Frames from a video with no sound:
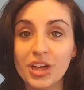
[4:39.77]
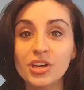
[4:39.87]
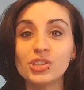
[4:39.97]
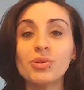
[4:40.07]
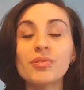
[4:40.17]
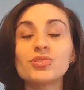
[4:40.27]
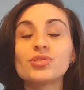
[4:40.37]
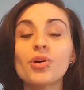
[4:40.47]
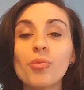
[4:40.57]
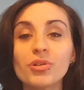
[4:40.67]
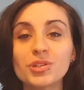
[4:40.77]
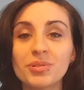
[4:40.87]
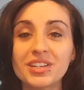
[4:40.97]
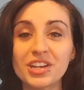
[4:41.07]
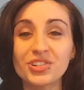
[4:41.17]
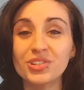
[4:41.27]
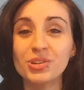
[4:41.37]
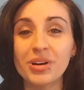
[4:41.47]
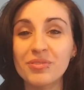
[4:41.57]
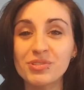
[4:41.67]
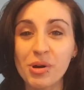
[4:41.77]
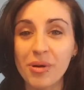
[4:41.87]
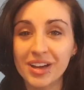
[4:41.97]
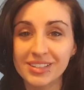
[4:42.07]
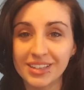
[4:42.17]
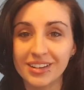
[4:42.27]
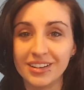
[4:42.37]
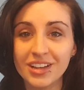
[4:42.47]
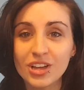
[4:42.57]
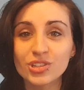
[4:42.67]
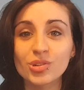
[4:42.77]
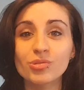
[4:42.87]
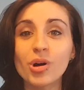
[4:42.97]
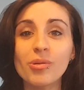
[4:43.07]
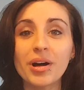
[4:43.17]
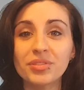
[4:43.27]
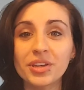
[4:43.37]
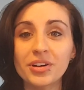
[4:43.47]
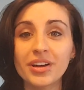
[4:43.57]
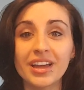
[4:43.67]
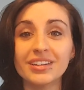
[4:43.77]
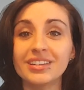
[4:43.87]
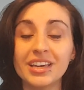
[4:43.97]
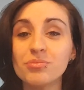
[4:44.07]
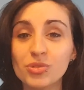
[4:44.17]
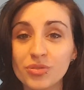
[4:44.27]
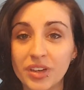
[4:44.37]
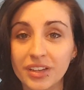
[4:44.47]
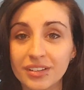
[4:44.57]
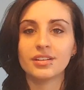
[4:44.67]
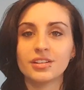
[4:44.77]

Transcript: You have so much potential, you have no idea. So go out there and get moving.